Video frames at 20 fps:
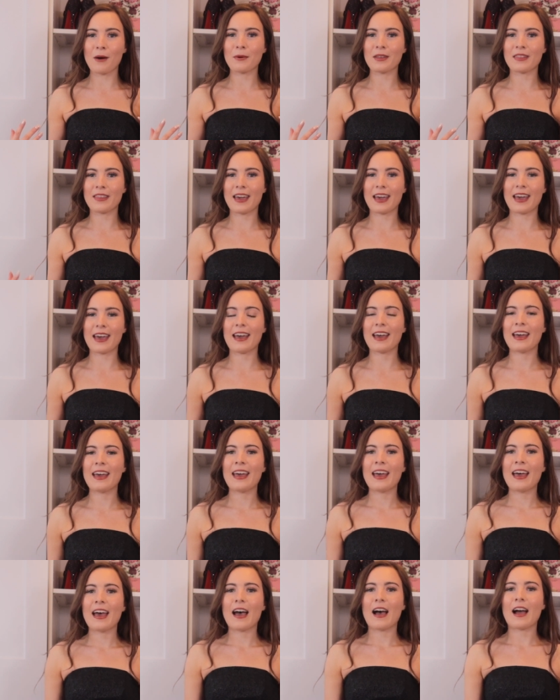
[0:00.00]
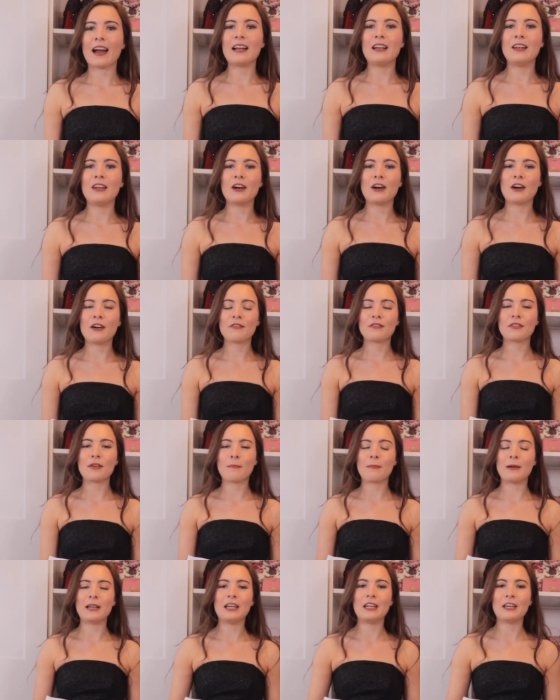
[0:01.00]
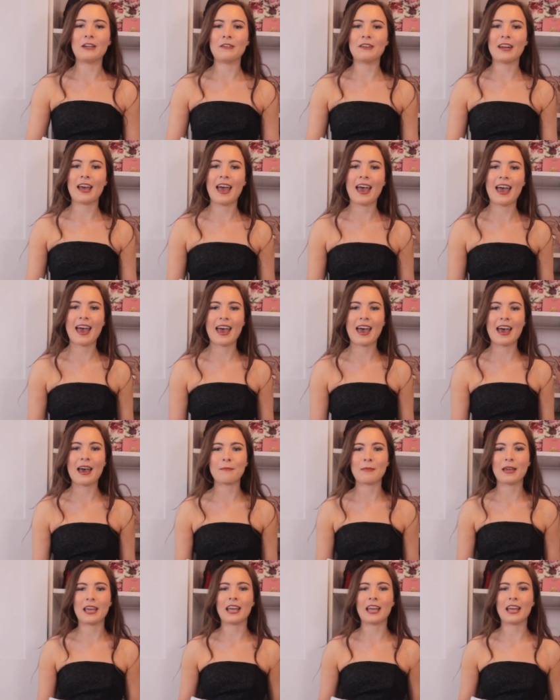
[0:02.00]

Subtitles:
with it. I love the balloon hem.